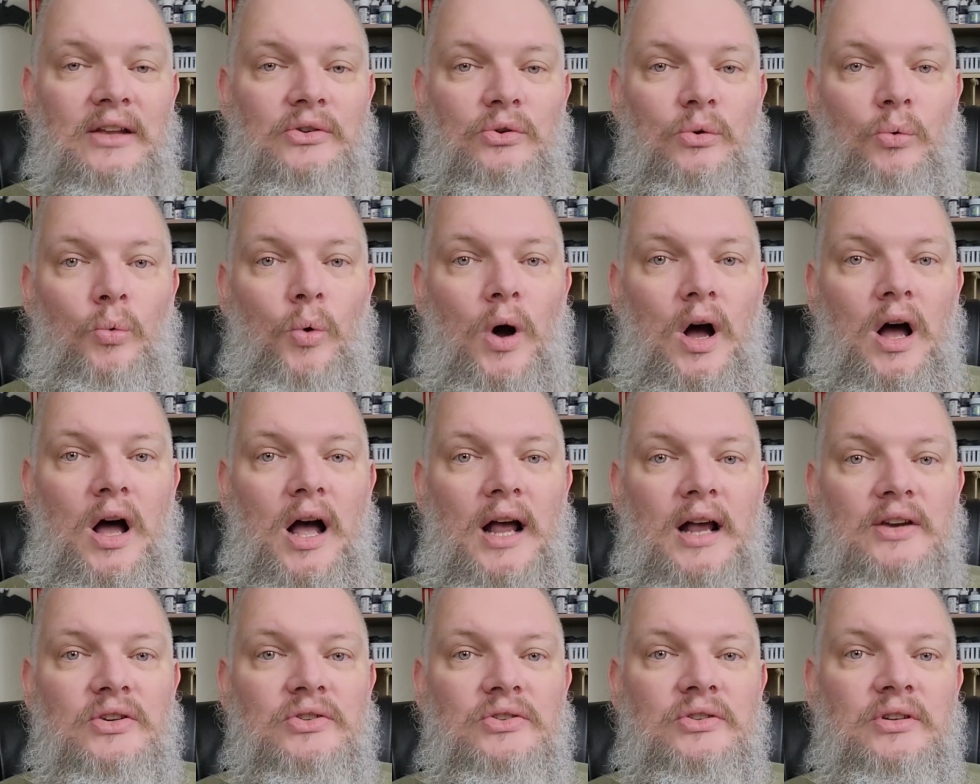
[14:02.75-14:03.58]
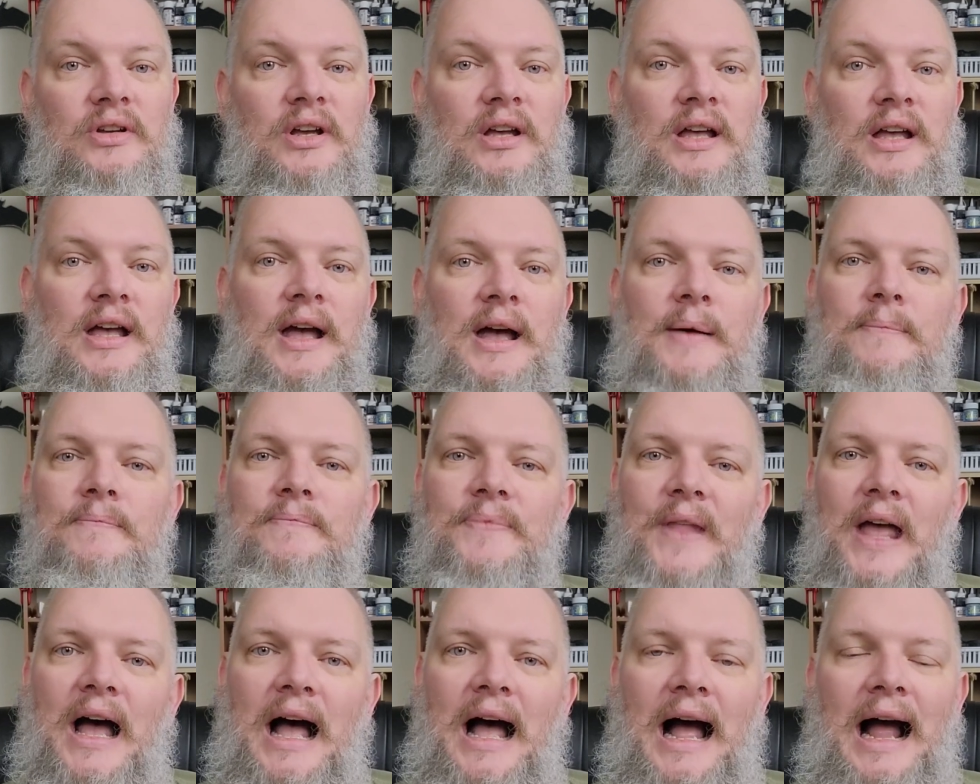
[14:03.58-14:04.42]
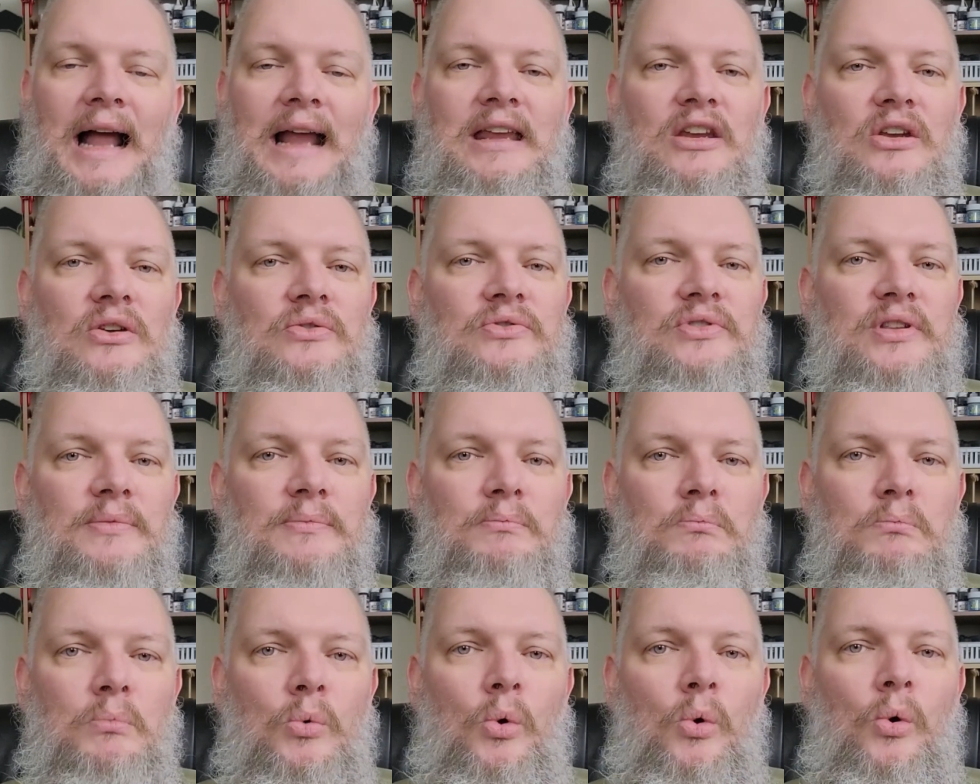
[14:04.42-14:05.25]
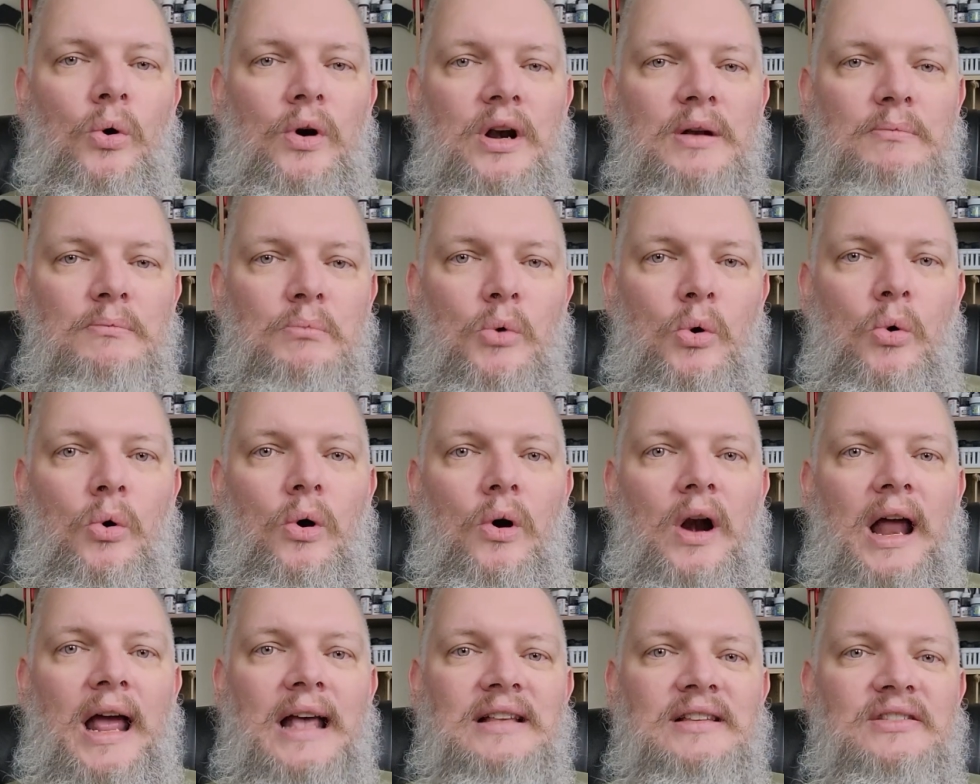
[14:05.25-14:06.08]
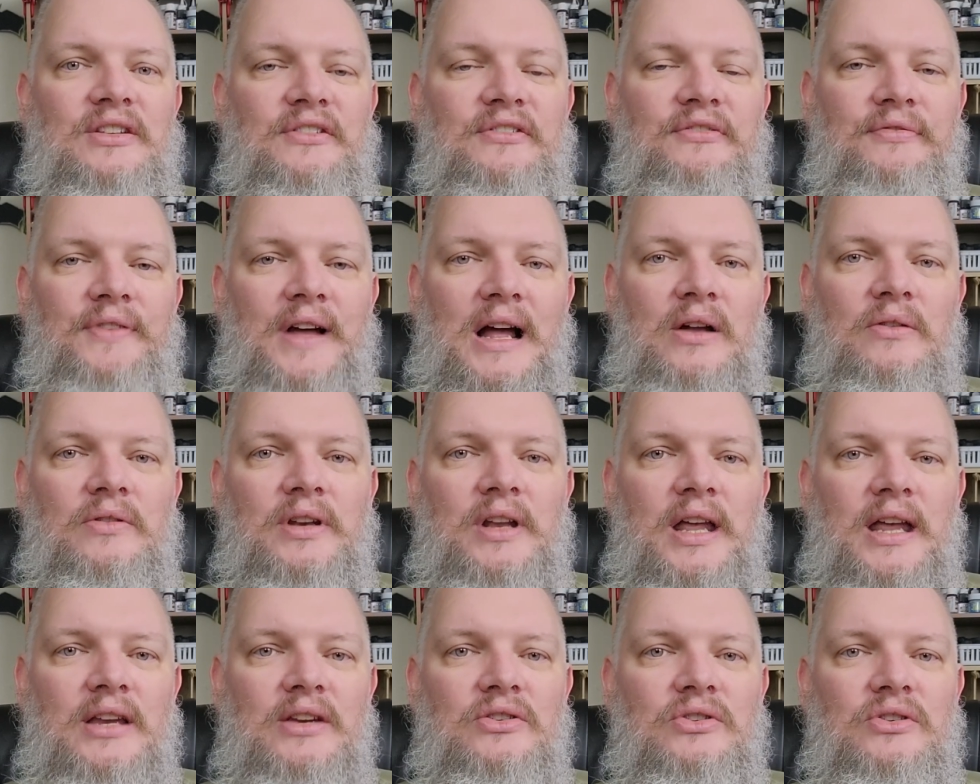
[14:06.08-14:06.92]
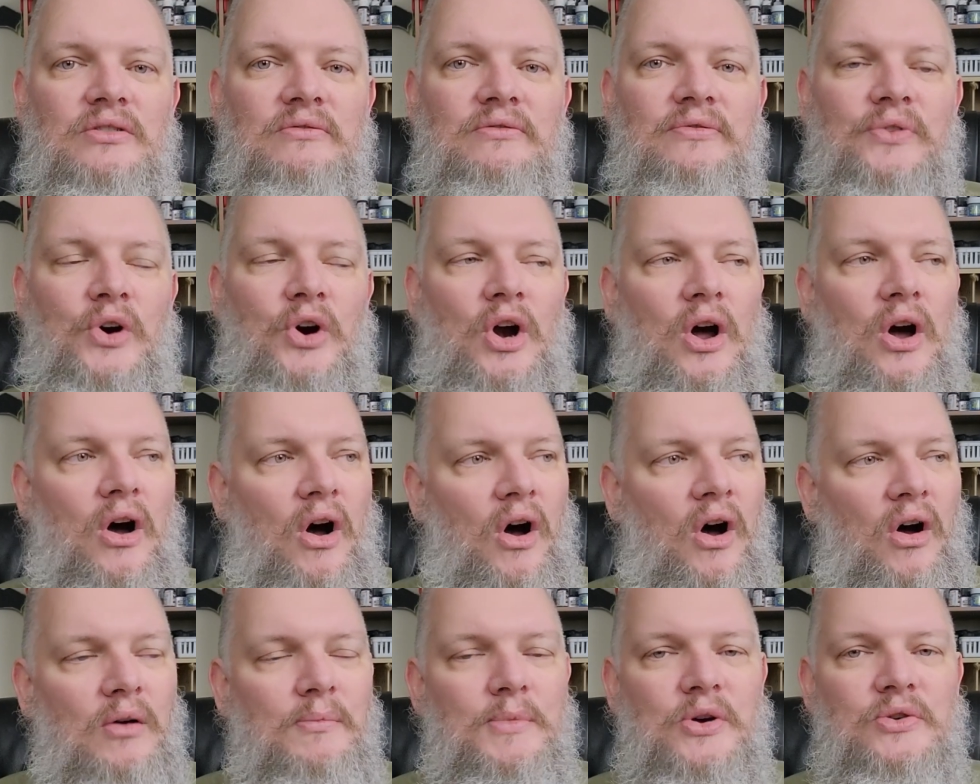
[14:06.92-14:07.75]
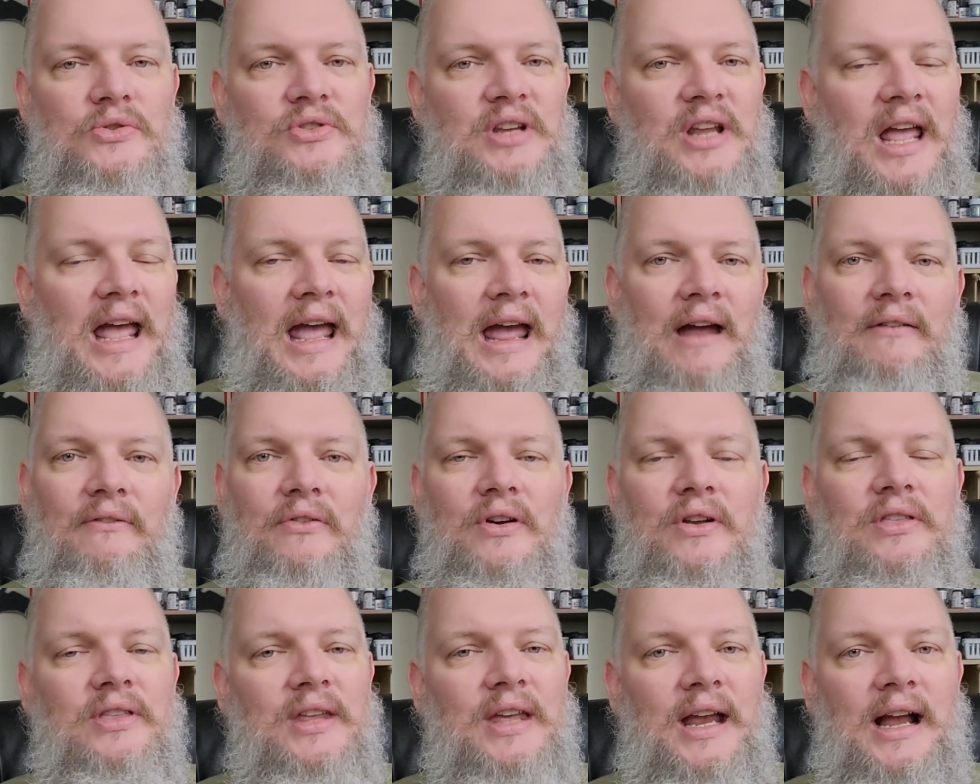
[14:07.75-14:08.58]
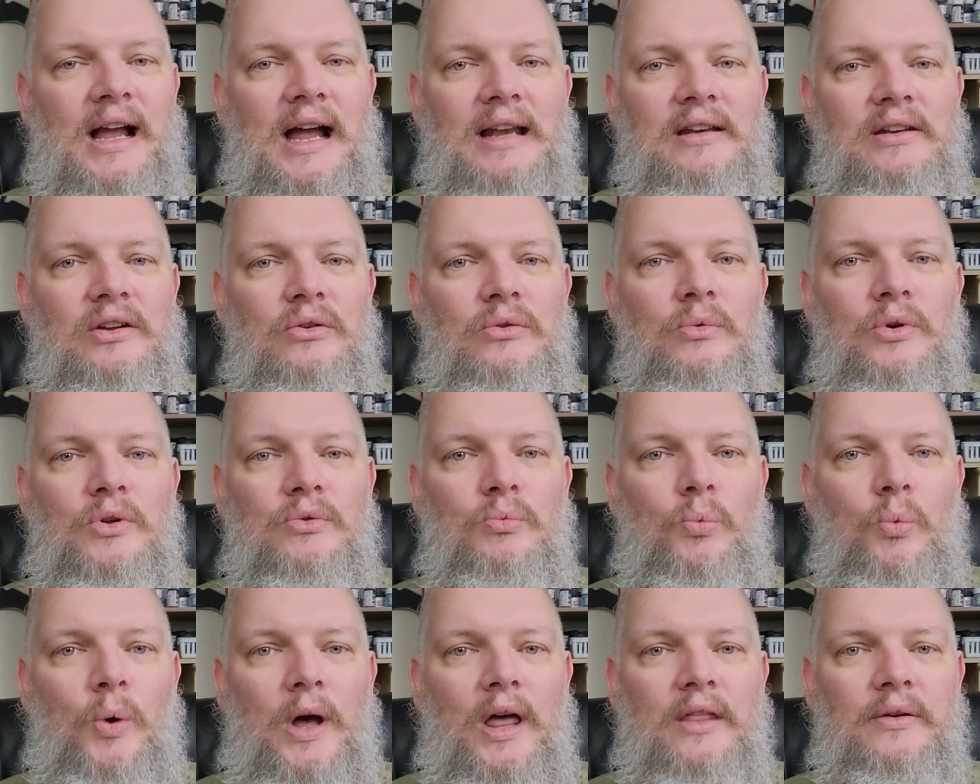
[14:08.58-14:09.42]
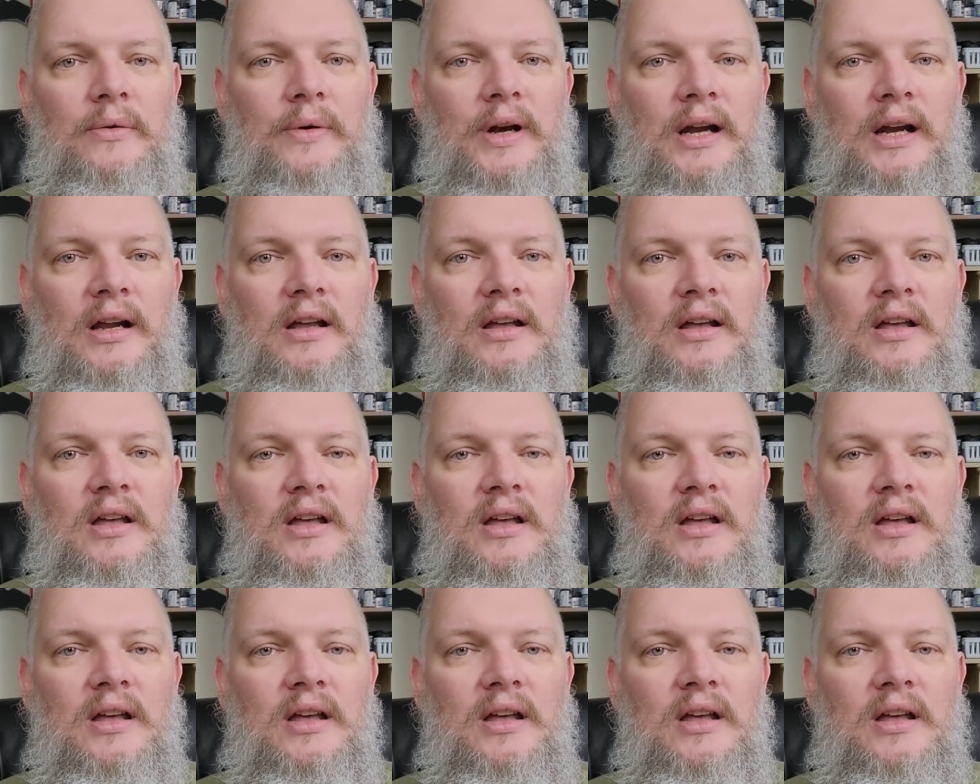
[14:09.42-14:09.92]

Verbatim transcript: as a wash, I use them more and more as the foundation for almost everything I do with weathering